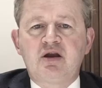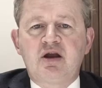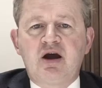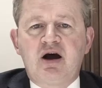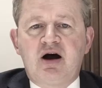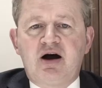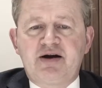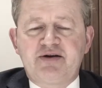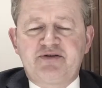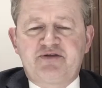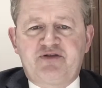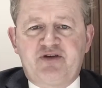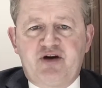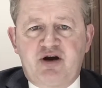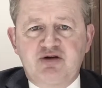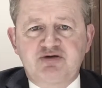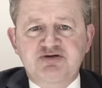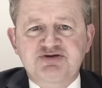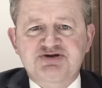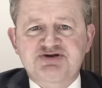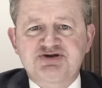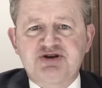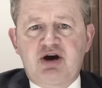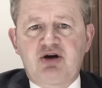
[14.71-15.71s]
Hi
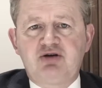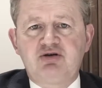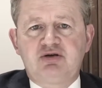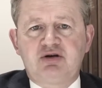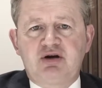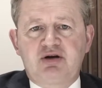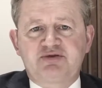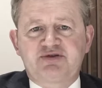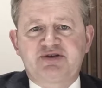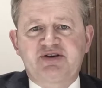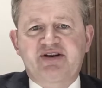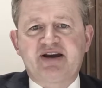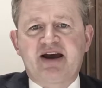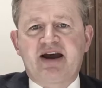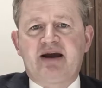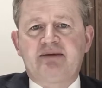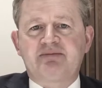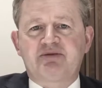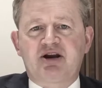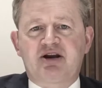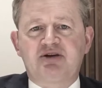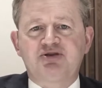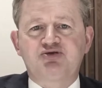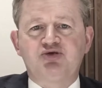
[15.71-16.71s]
folks, so today I'm
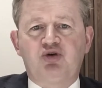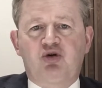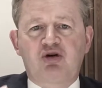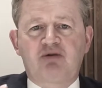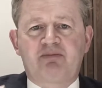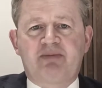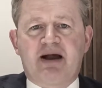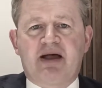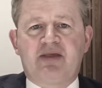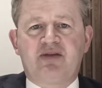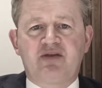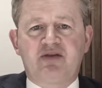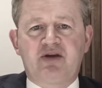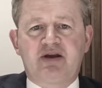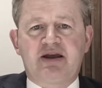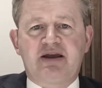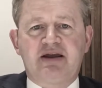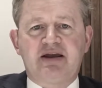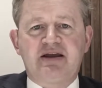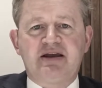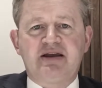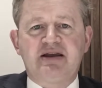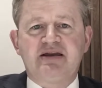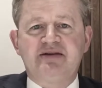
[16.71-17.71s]
going to talk about
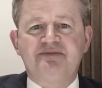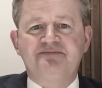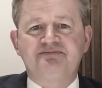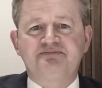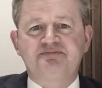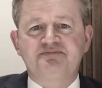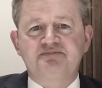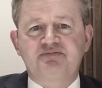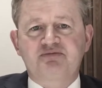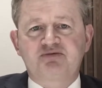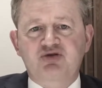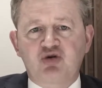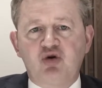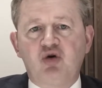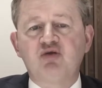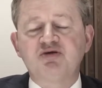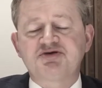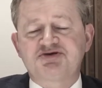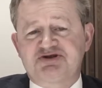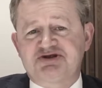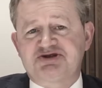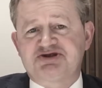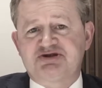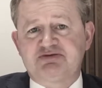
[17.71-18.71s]
the
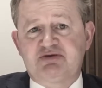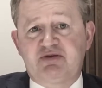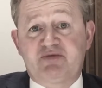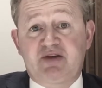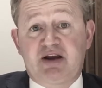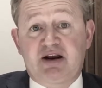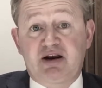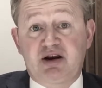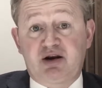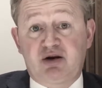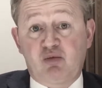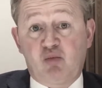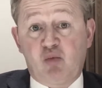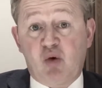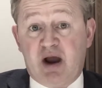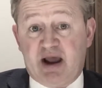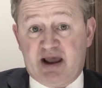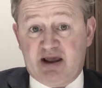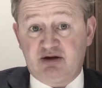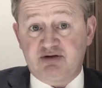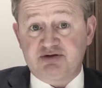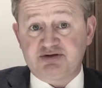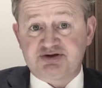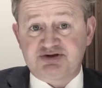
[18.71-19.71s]
court system of England and
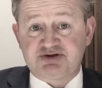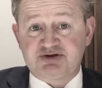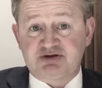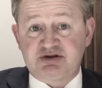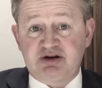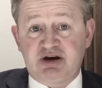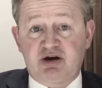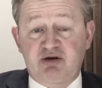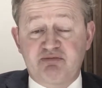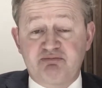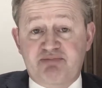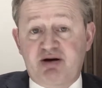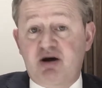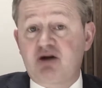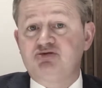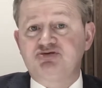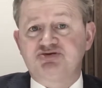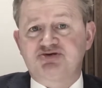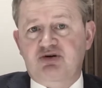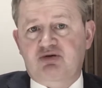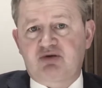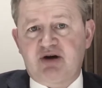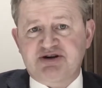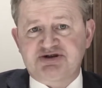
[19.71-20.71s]
Wales, you know, and pose
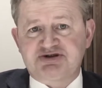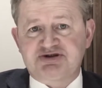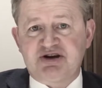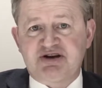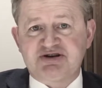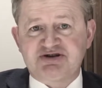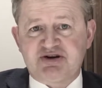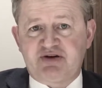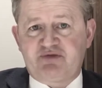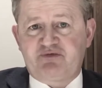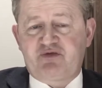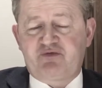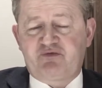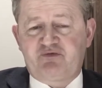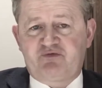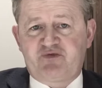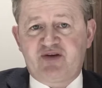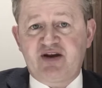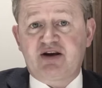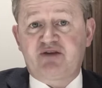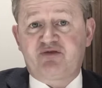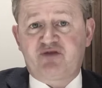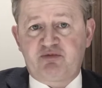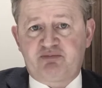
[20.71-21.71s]
the question, is it
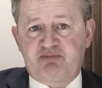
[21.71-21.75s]
fit for